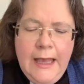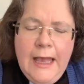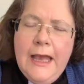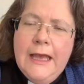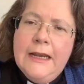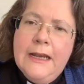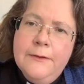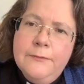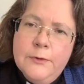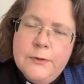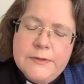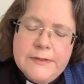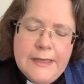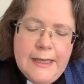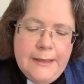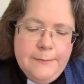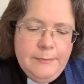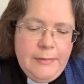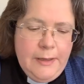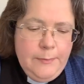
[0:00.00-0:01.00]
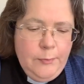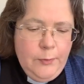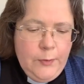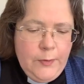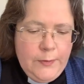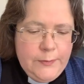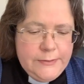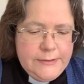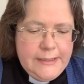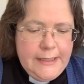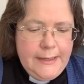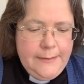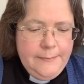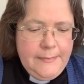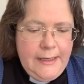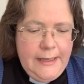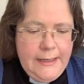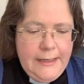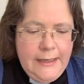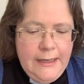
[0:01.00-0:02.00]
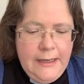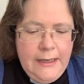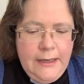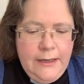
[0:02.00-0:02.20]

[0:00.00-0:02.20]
And I've also had people contact me